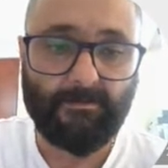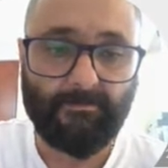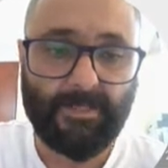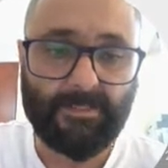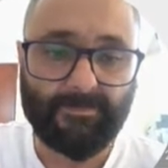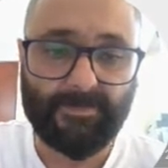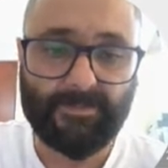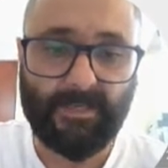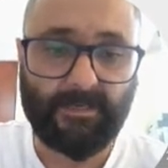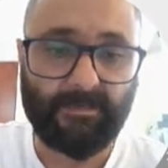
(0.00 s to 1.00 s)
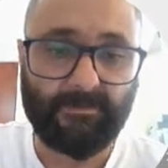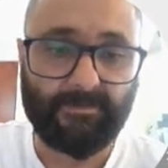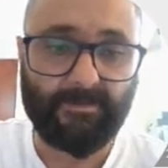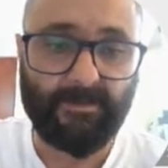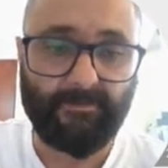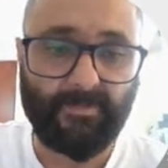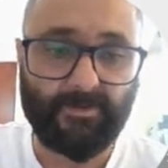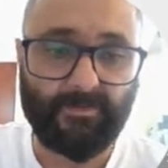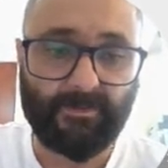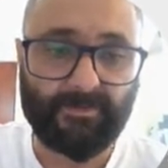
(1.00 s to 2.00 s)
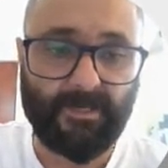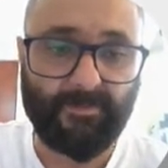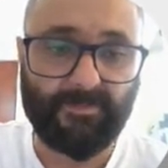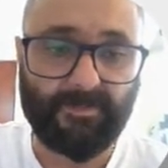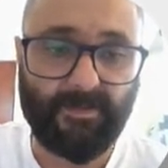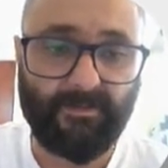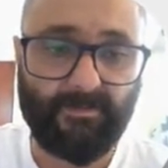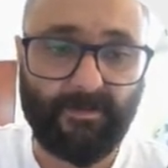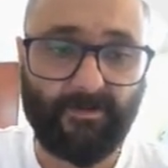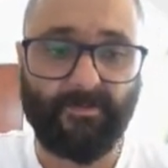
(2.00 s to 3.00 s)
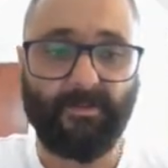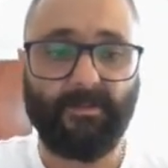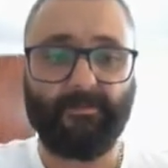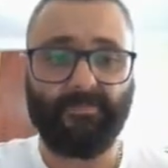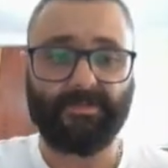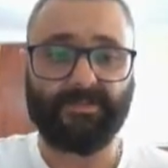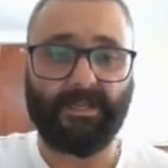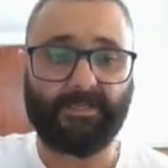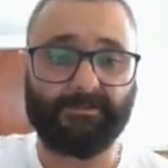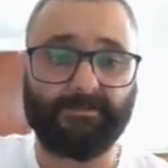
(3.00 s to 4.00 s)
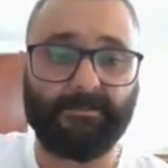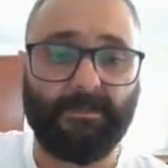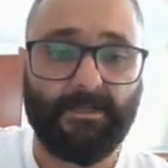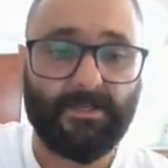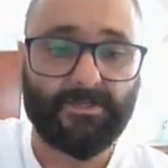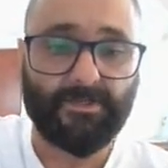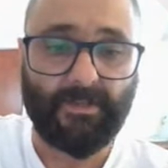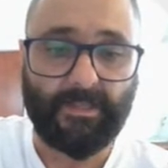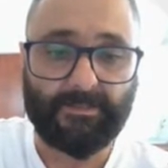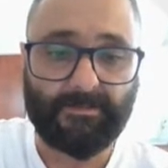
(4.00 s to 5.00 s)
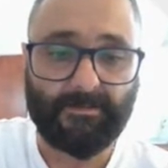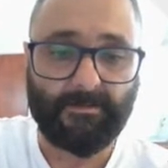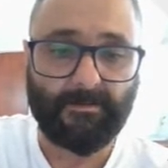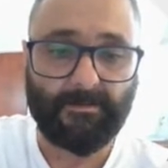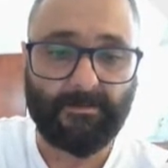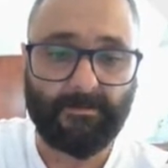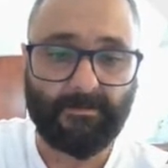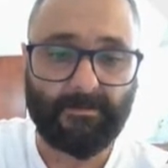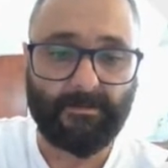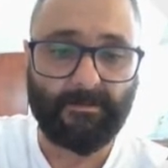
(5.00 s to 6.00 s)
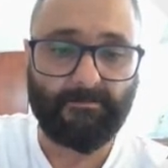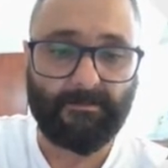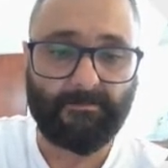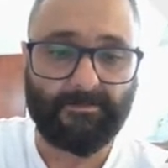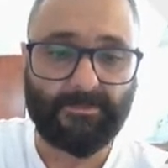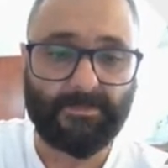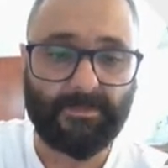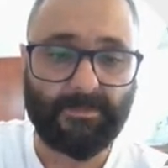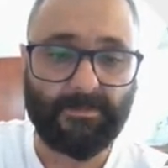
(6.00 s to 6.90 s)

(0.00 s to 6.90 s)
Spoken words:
meters per second, then because we've got time underneath, another per second. So that's kilograms,